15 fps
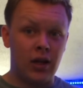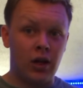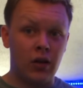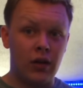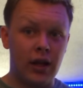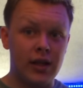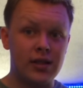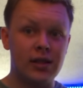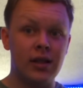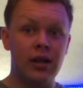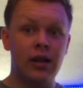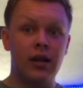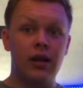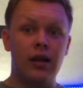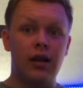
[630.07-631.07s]
on this
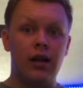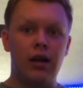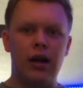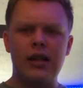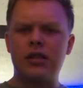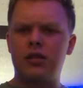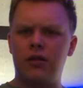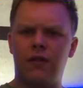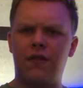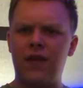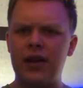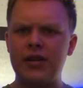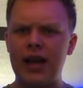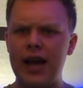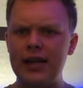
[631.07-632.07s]
is
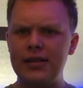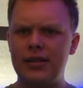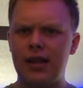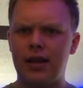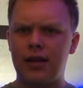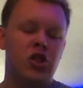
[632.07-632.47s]
fantastic.